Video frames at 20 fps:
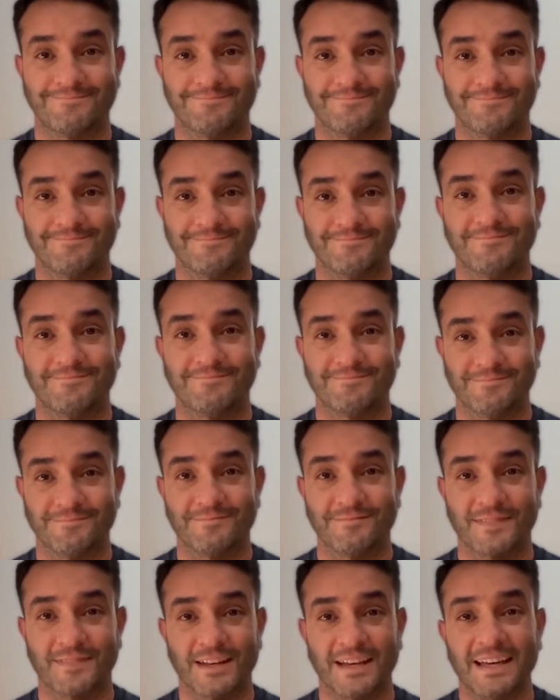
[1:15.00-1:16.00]
light.
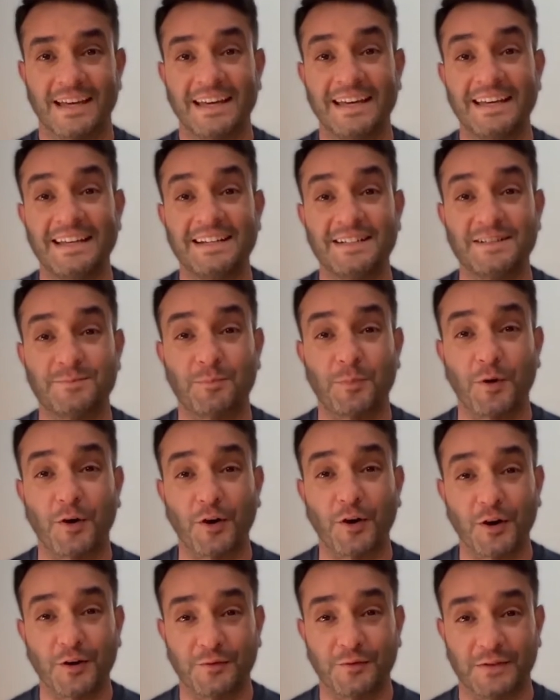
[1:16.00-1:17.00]
It is
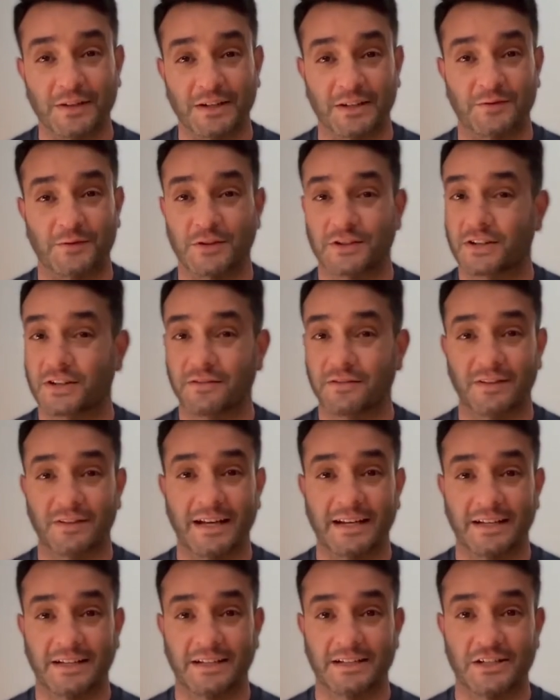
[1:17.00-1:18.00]
perfect for tough
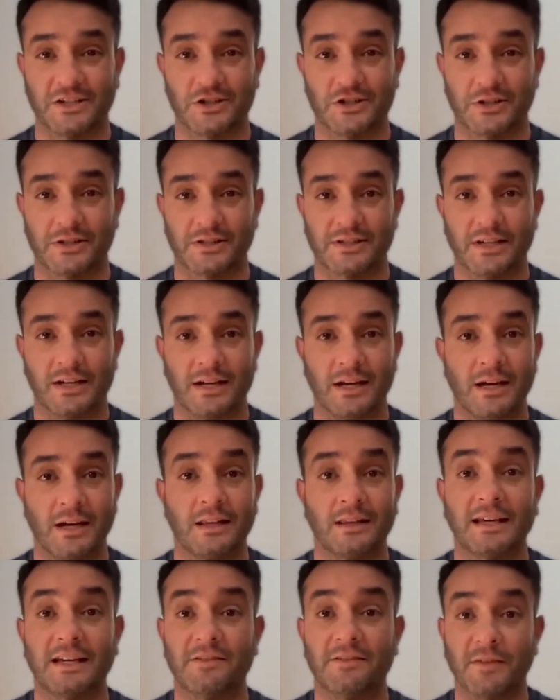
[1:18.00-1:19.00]
lighting conditions,
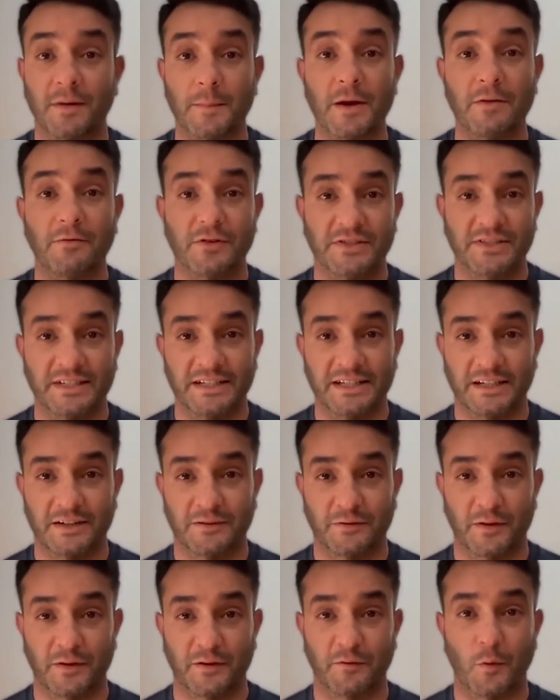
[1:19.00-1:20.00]
like if I'm ever sitting in
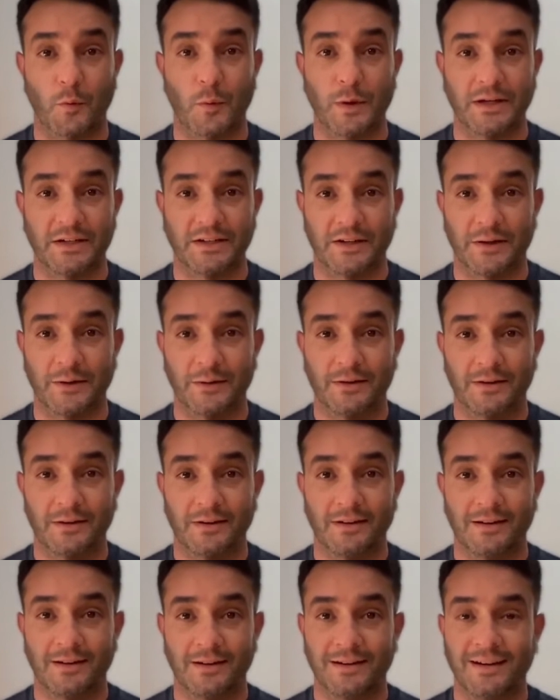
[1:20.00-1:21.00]
front of a window.
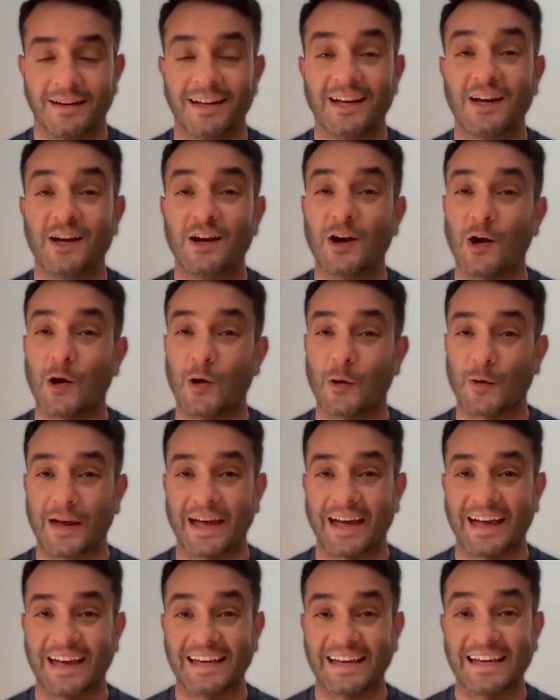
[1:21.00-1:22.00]

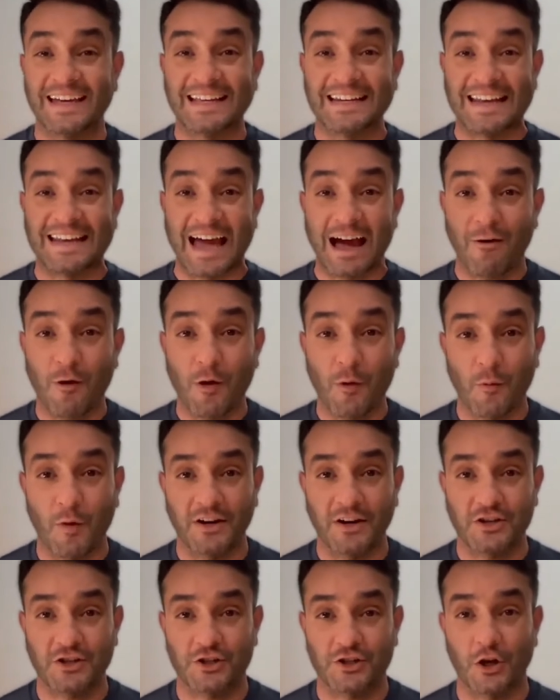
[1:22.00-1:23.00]
Okay, now I
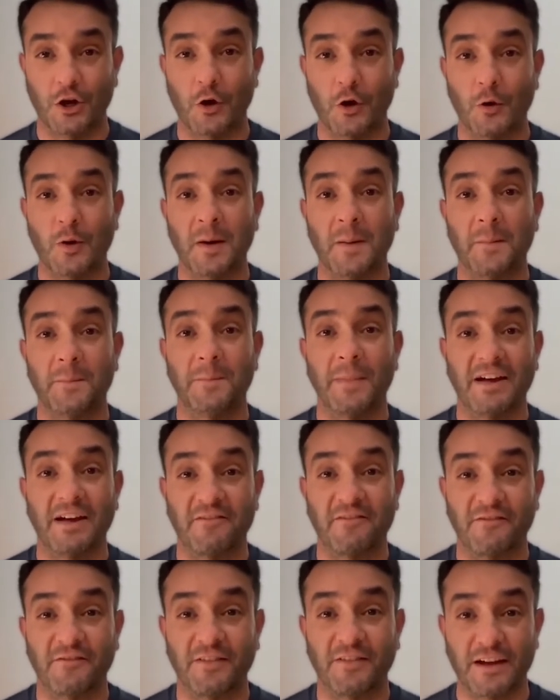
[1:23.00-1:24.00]
want to show my
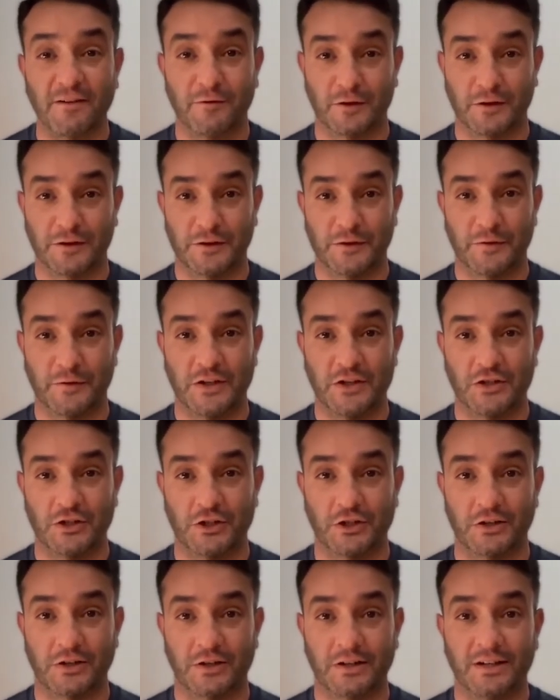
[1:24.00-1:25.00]
favorite new
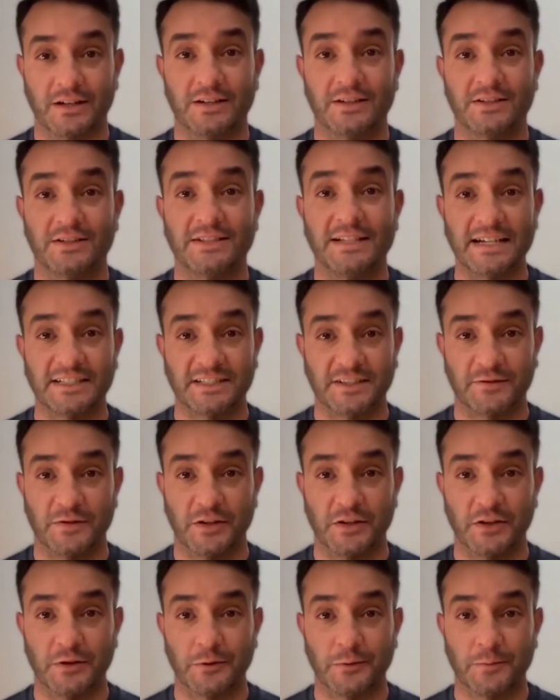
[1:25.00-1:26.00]
feature, Desk View.